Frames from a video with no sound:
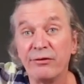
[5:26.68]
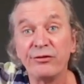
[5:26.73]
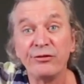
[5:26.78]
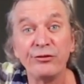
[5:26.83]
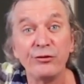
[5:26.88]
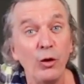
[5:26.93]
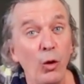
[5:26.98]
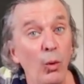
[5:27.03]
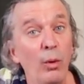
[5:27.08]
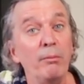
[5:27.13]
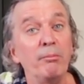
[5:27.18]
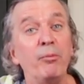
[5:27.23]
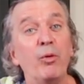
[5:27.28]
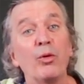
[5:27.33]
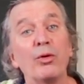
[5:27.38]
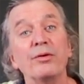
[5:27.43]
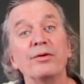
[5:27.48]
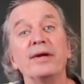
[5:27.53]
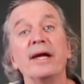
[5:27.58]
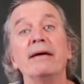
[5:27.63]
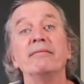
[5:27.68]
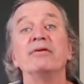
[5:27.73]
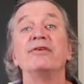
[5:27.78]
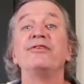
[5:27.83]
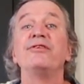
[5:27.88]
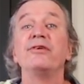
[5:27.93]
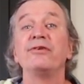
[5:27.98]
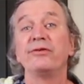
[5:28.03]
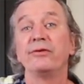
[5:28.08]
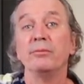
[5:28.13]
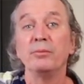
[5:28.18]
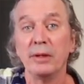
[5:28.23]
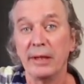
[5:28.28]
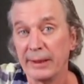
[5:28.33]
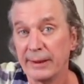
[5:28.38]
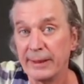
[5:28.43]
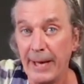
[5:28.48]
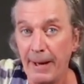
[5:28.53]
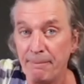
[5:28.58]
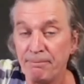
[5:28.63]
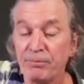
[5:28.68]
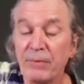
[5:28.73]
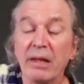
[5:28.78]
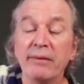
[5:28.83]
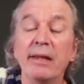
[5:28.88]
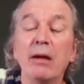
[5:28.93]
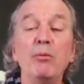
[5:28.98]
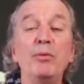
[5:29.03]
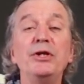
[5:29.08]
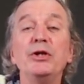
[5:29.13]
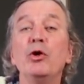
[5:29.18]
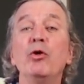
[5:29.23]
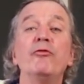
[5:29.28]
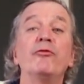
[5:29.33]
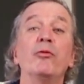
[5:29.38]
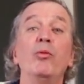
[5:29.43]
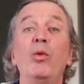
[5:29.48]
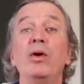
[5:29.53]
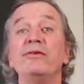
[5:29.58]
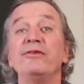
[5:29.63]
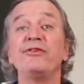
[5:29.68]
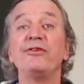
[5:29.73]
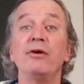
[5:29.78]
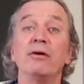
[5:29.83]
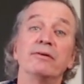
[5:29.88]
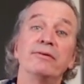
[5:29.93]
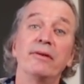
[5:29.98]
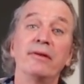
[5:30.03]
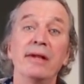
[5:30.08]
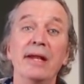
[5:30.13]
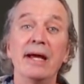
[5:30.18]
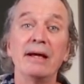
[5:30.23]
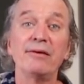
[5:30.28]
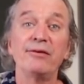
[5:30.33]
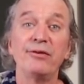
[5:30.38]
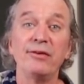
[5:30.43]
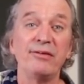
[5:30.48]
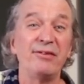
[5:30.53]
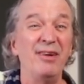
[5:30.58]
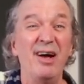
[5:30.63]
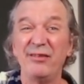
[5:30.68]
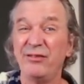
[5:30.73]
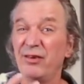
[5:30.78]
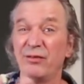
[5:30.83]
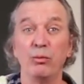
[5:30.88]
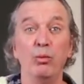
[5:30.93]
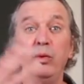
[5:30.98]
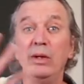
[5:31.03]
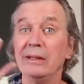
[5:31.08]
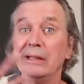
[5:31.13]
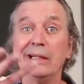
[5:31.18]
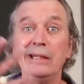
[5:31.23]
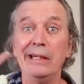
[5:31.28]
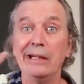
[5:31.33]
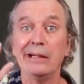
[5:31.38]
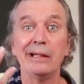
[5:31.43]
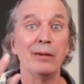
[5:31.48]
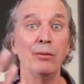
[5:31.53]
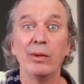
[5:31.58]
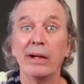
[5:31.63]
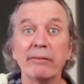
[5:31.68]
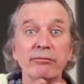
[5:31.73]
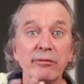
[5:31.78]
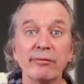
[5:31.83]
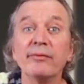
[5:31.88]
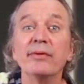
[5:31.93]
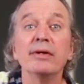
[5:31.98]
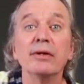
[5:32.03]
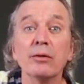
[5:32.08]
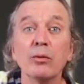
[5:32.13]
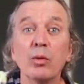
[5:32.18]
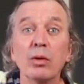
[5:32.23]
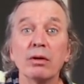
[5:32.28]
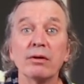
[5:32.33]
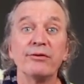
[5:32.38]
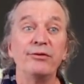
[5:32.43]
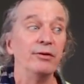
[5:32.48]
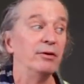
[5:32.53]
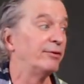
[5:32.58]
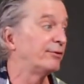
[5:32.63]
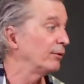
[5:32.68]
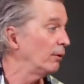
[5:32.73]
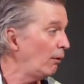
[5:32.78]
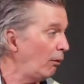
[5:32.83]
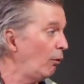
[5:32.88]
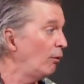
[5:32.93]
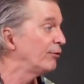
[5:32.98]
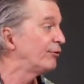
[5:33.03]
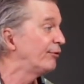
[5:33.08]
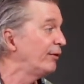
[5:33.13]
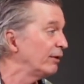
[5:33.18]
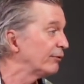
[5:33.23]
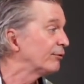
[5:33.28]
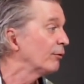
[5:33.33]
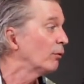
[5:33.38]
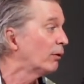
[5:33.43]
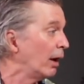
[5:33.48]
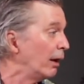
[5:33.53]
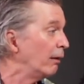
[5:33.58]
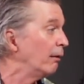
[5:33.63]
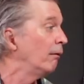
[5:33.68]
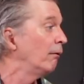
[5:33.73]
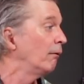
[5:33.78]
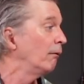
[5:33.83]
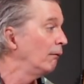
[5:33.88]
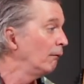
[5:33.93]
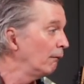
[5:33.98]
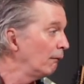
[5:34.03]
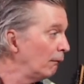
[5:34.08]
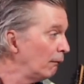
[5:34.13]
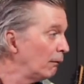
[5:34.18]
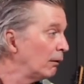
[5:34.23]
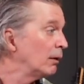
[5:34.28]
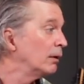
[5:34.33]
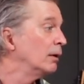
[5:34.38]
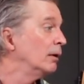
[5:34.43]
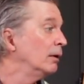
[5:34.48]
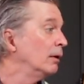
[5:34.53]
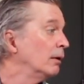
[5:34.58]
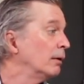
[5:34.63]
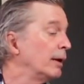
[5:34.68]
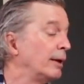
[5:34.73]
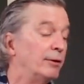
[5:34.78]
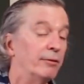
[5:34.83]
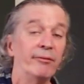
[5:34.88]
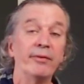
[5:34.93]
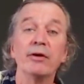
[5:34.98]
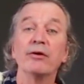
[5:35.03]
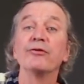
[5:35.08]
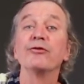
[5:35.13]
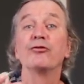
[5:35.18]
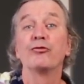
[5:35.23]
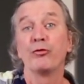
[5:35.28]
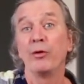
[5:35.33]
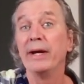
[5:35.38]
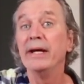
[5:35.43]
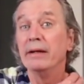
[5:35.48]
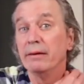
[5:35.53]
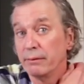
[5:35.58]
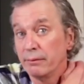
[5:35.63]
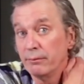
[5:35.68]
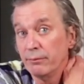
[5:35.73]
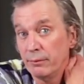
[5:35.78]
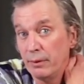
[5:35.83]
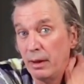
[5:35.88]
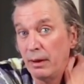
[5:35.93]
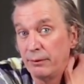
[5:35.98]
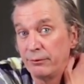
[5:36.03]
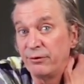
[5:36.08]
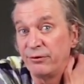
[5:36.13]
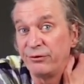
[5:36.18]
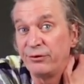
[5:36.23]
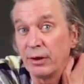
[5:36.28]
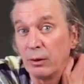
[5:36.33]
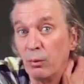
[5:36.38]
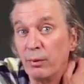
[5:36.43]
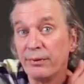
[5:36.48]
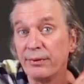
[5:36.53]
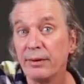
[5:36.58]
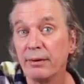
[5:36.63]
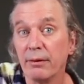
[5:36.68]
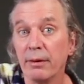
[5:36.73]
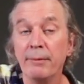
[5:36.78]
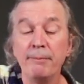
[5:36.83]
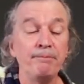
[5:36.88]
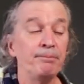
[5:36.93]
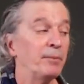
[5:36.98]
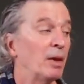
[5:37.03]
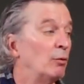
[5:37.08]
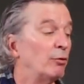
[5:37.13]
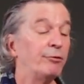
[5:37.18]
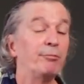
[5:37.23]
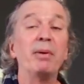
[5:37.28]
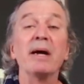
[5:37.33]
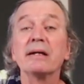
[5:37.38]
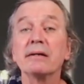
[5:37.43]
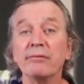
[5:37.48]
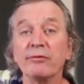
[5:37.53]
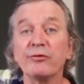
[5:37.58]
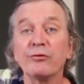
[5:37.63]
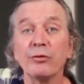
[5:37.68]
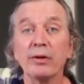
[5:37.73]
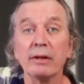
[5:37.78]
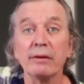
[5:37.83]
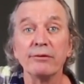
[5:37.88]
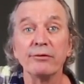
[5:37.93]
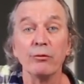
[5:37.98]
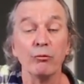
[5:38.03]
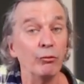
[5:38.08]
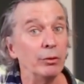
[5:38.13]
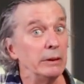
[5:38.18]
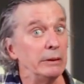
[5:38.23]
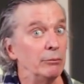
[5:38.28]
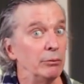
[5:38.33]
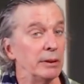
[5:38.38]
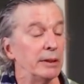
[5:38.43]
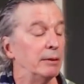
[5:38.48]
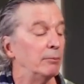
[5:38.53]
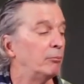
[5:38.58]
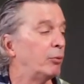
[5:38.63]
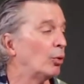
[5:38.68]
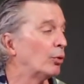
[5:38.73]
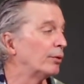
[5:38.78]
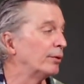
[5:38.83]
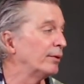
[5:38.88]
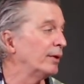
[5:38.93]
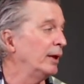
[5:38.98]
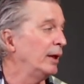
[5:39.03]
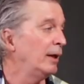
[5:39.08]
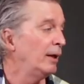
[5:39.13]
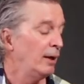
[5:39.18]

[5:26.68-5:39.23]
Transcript: is so important to have a system like that. Then when you go from one song to the next, it's not just willy-nilly whatever finger works. You just, oh, it's this, okay your fingers are trained uh, to stick with their respective strings. So really, really important.